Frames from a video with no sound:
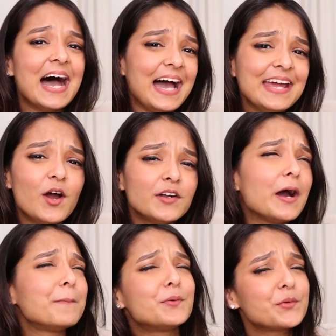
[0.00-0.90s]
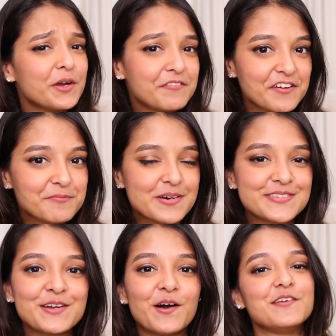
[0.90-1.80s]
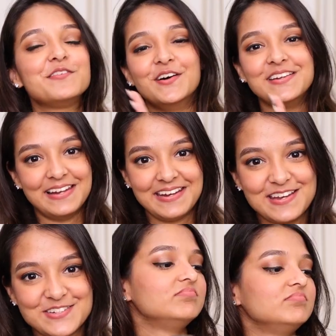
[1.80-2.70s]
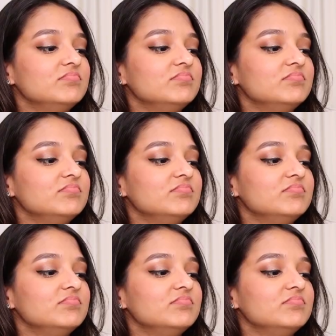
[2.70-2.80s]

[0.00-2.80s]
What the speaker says: I got up to 25% off on Laneige.